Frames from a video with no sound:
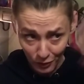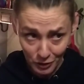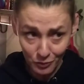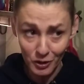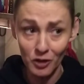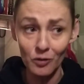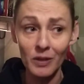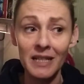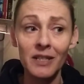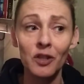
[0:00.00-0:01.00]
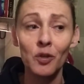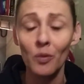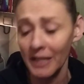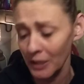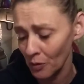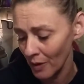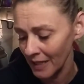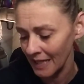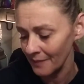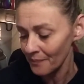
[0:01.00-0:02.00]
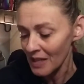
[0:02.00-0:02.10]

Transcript: you shoot into 2020,